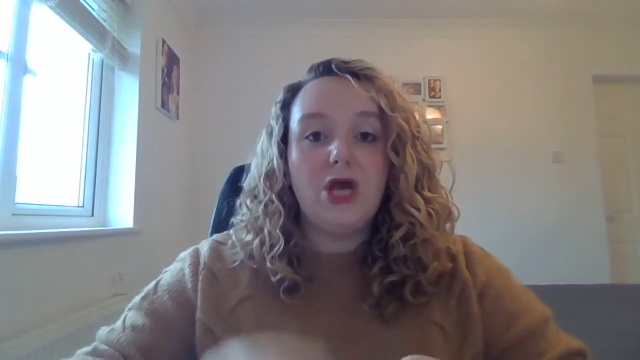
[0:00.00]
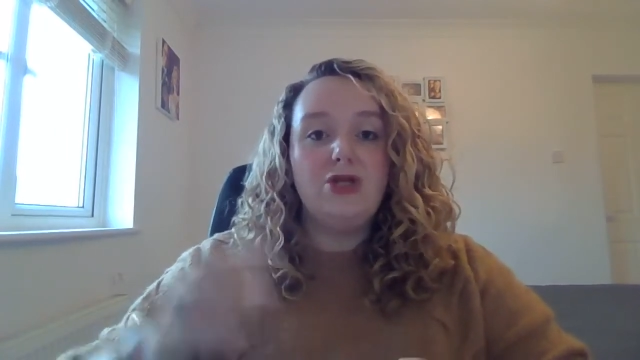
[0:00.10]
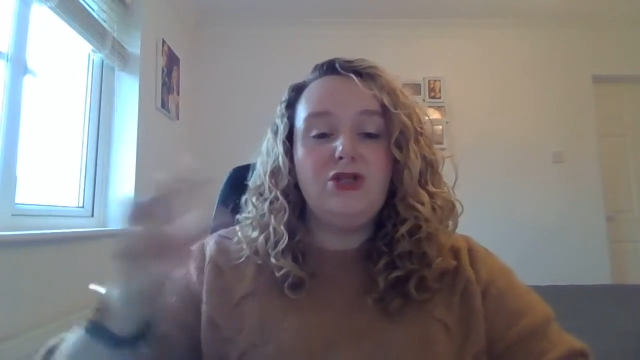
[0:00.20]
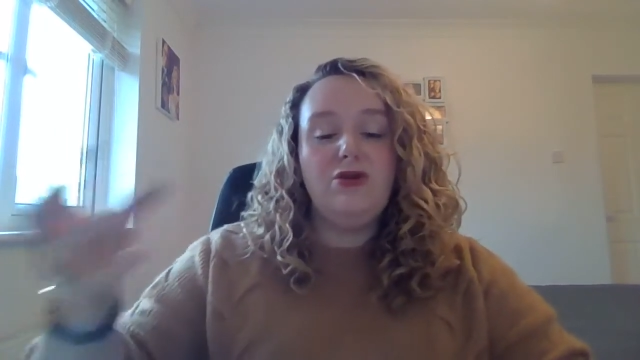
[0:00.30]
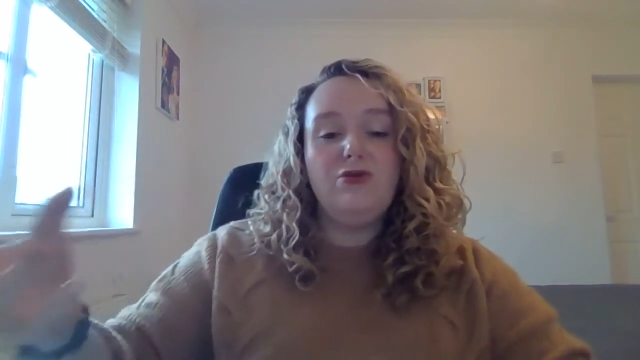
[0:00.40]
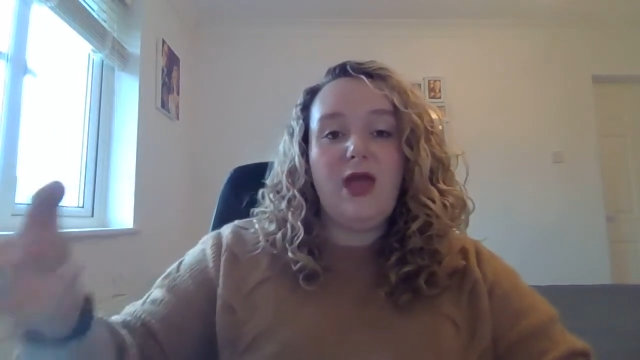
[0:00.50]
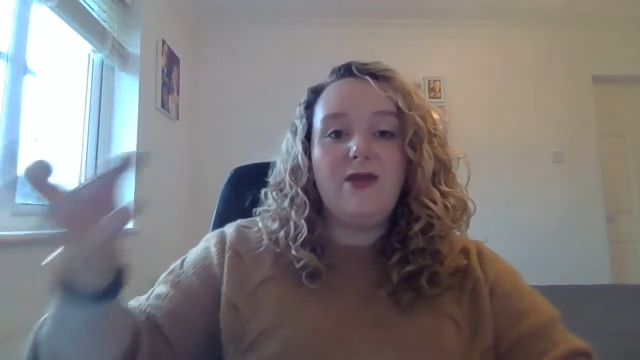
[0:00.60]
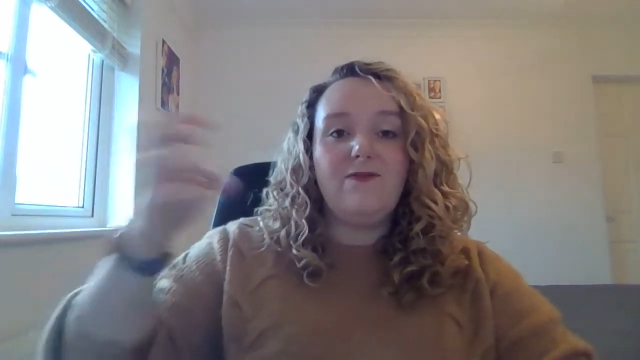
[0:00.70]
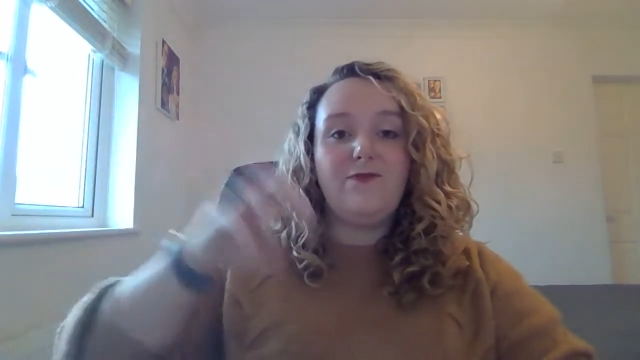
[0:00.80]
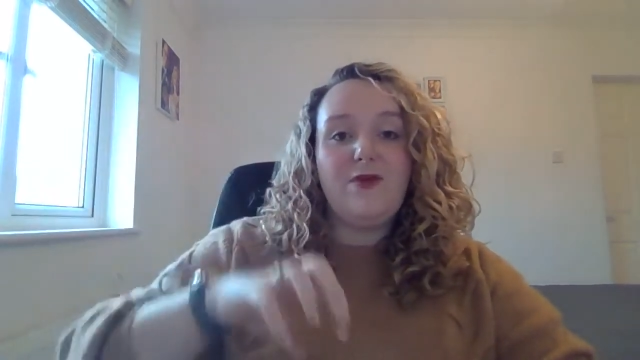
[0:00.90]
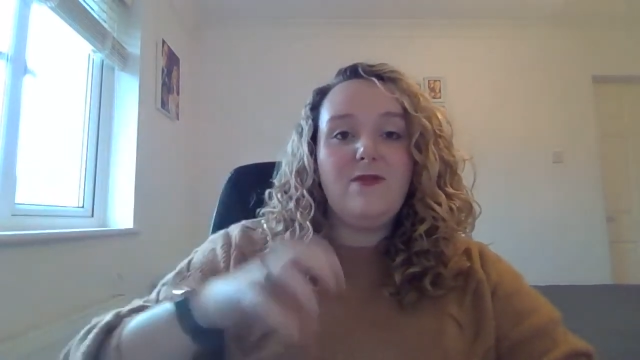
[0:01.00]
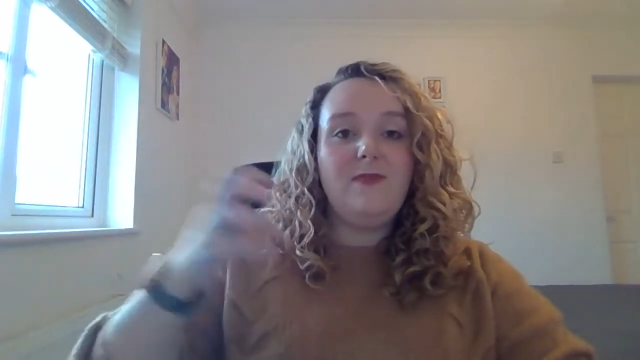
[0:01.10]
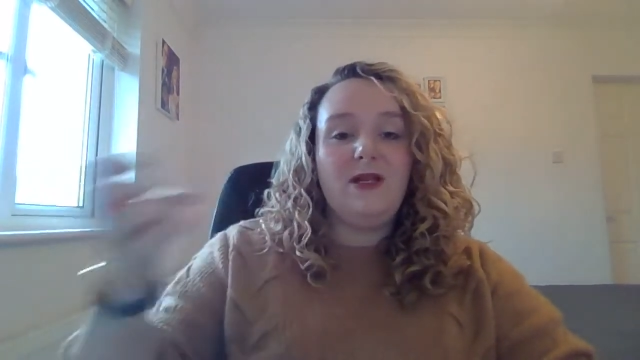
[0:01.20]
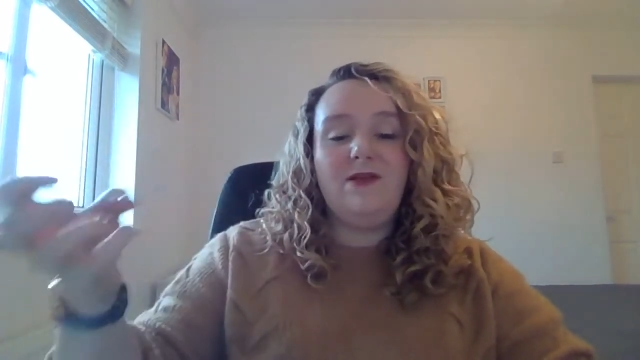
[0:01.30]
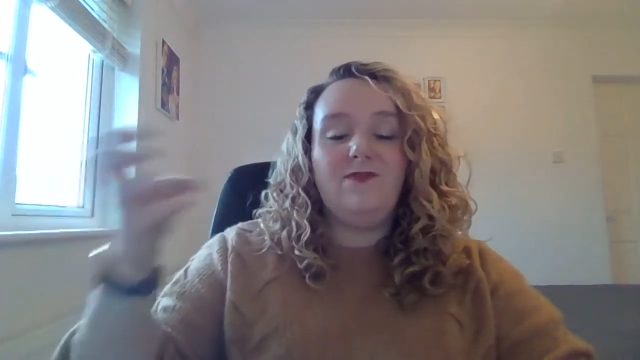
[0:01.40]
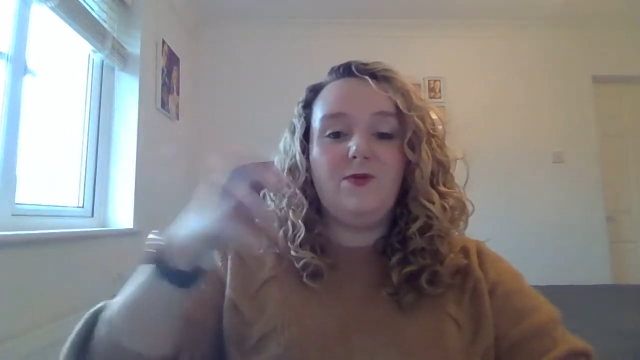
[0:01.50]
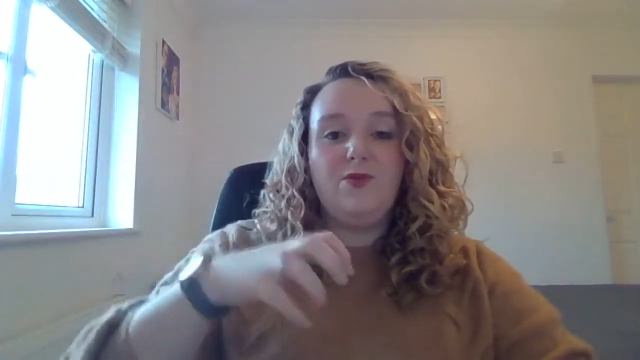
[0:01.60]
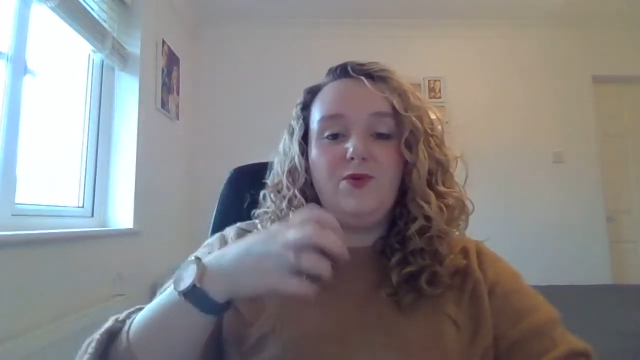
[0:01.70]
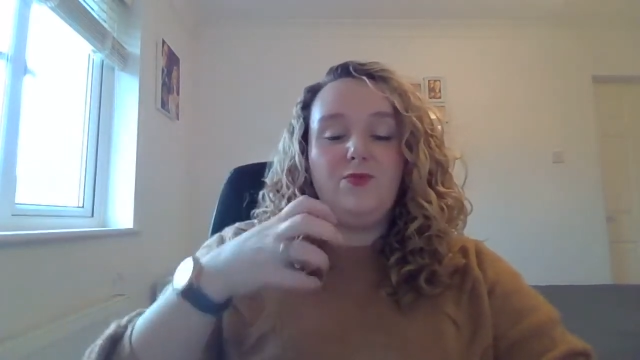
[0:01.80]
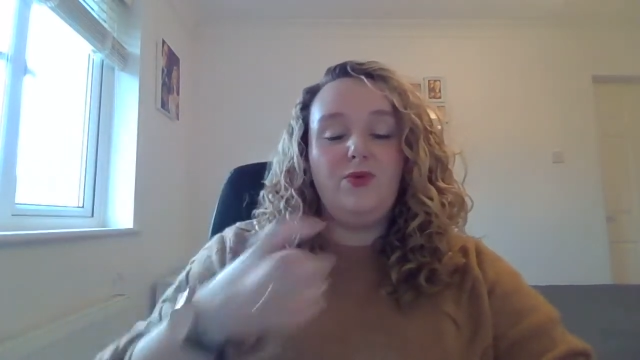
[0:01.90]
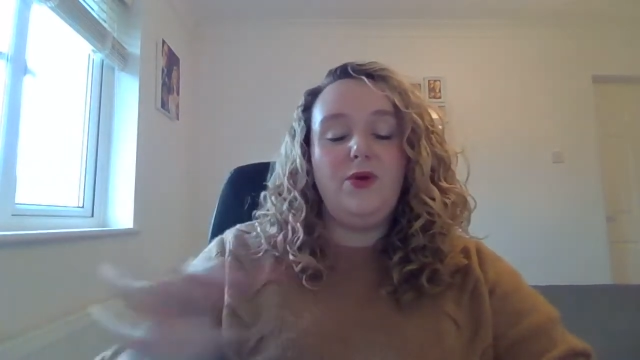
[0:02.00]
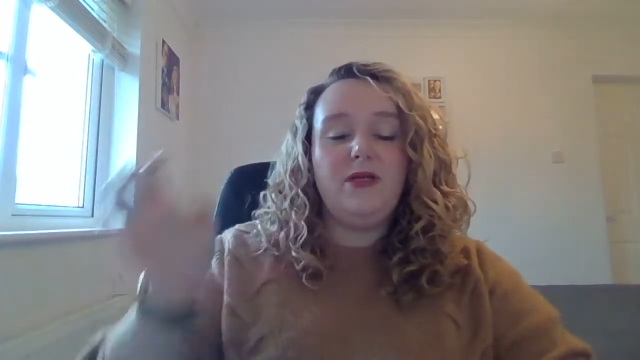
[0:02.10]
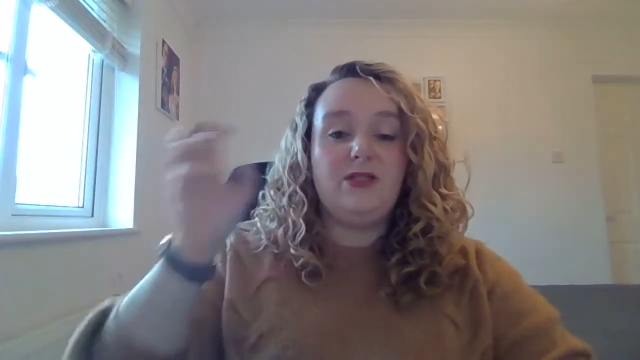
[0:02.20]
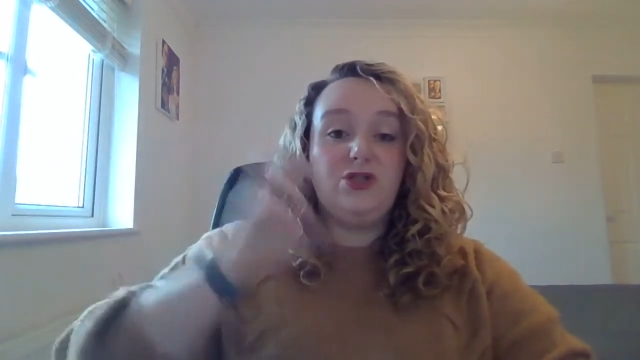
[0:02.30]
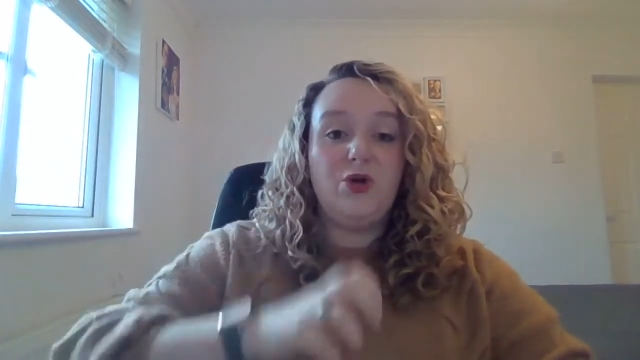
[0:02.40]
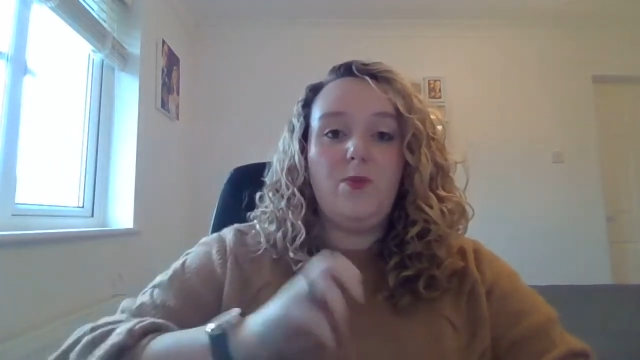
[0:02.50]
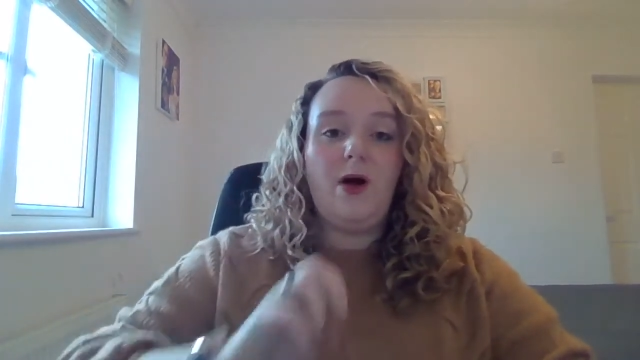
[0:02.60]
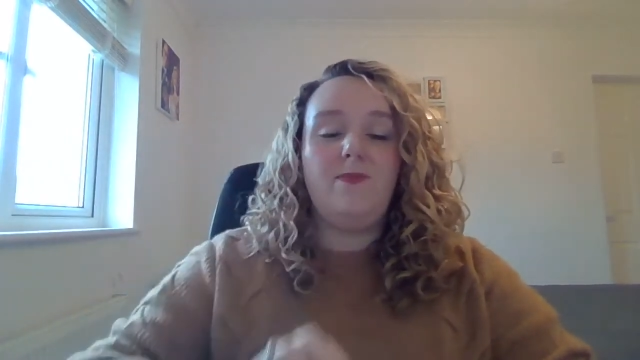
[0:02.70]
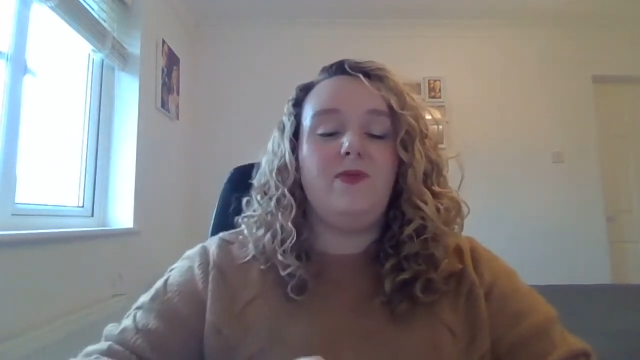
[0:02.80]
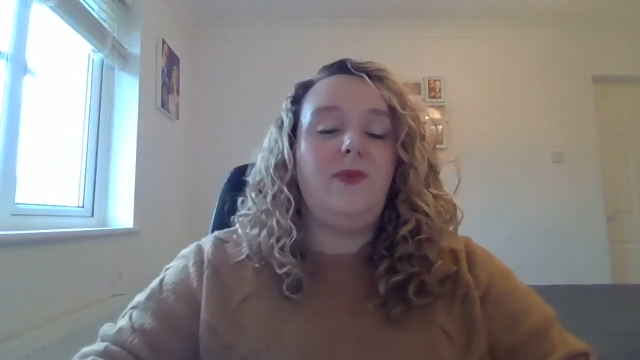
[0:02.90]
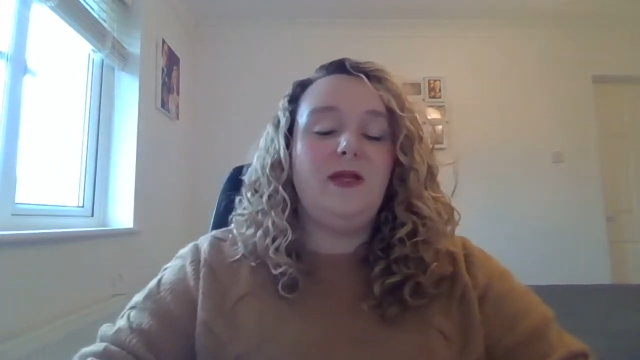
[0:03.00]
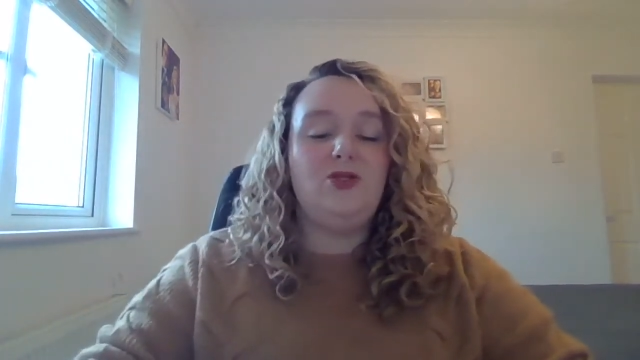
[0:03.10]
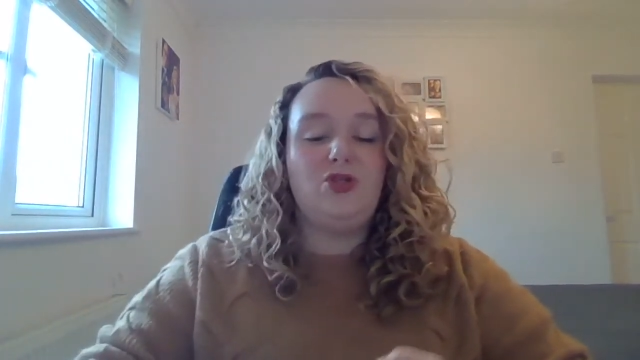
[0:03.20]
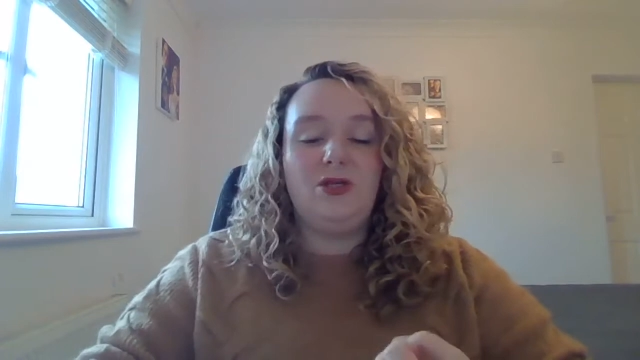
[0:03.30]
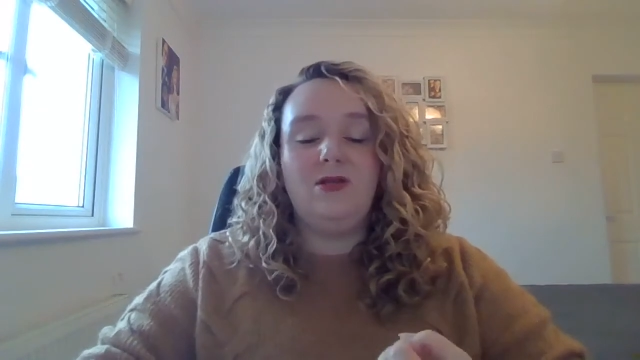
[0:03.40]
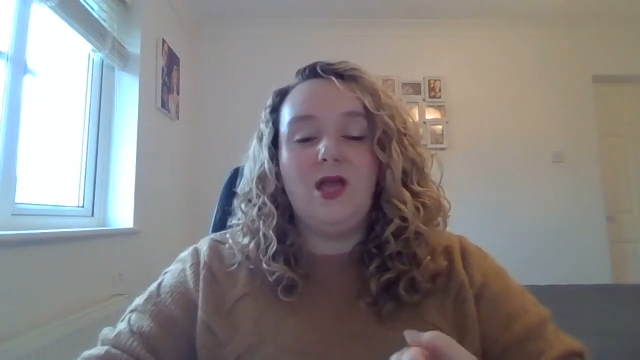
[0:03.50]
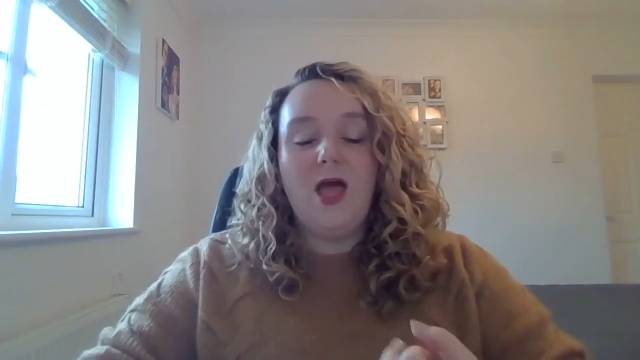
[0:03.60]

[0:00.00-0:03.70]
So you're getting free money from your employer to top up the pension